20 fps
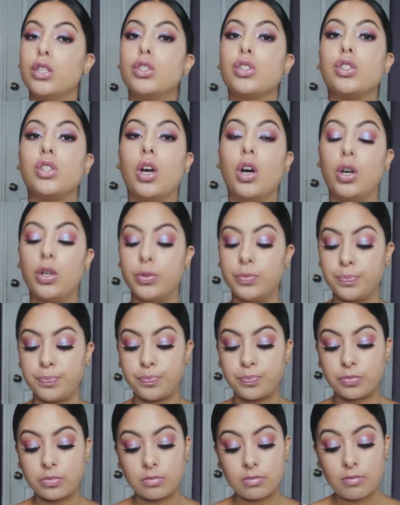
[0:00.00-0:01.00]
So
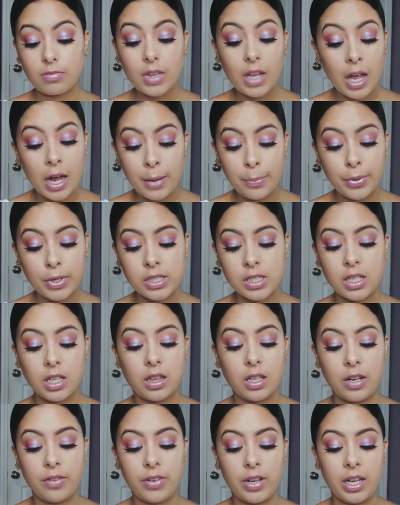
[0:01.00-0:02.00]
I
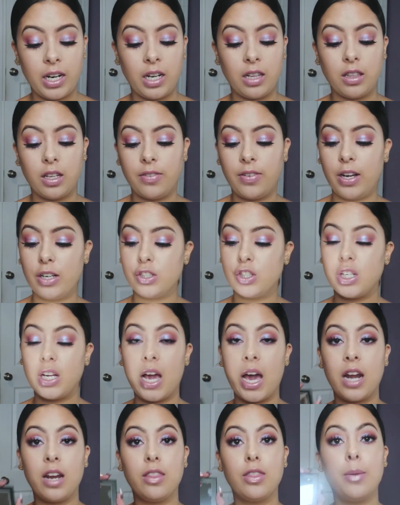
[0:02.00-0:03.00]
personally love it, and I love how she
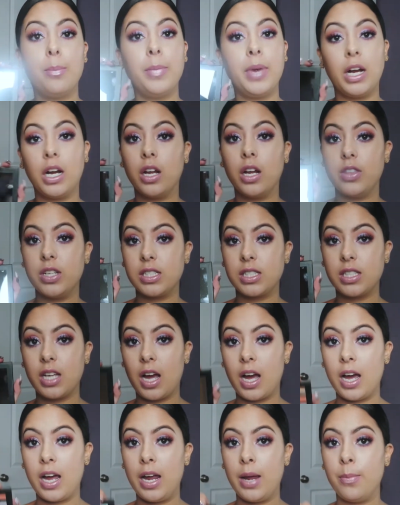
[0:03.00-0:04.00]
added the mirror this
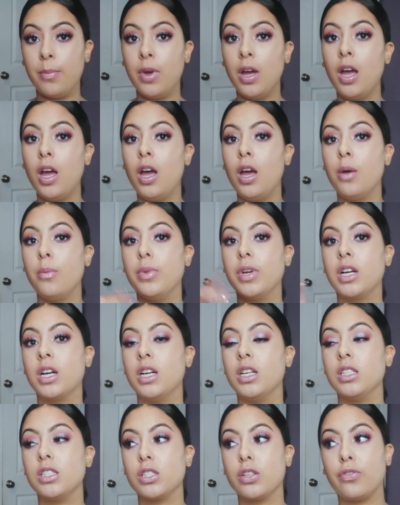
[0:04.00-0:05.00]
time
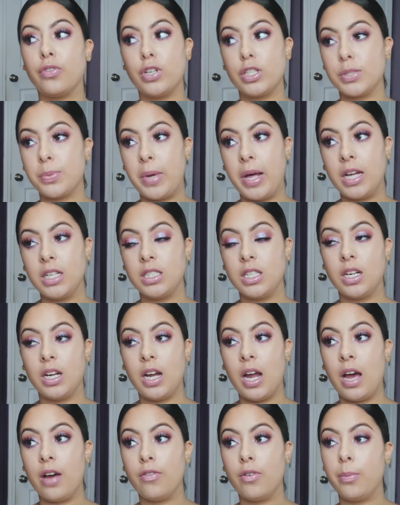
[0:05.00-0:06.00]
because the first palette
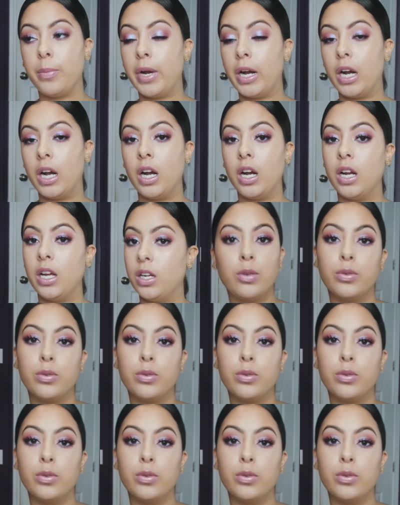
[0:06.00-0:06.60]
didn't have a mirror.